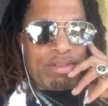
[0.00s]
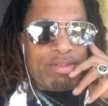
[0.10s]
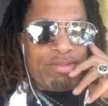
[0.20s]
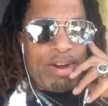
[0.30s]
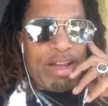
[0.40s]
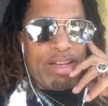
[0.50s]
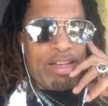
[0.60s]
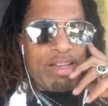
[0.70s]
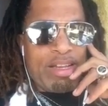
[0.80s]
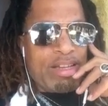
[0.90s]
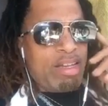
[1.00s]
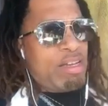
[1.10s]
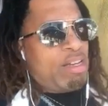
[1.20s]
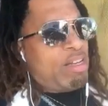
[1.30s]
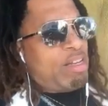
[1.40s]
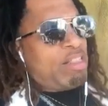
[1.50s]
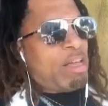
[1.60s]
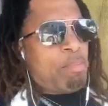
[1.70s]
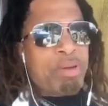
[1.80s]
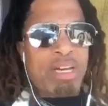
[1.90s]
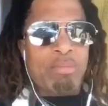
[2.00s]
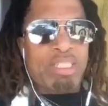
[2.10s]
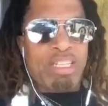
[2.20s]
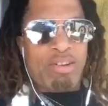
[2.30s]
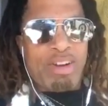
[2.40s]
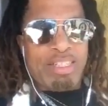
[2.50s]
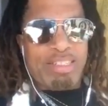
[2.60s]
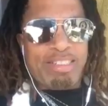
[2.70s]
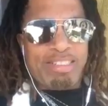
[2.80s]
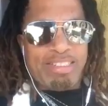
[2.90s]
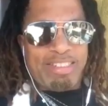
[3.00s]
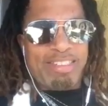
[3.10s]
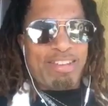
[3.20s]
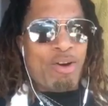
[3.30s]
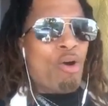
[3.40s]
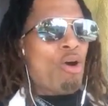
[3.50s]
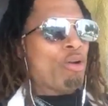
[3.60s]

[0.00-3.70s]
right? That pick up cigarettes all